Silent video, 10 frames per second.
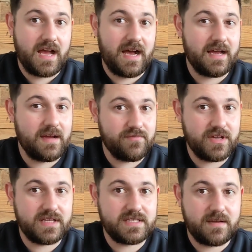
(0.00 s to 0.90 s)
I am
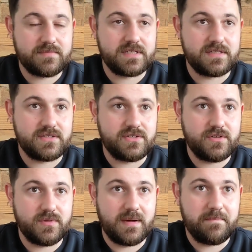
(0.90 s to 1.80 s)
really tempted to
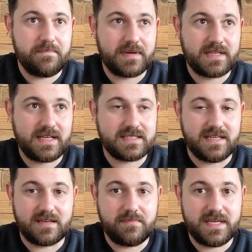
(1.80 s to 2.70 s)
do a
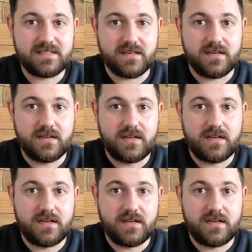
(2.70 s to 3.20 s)
classic bitter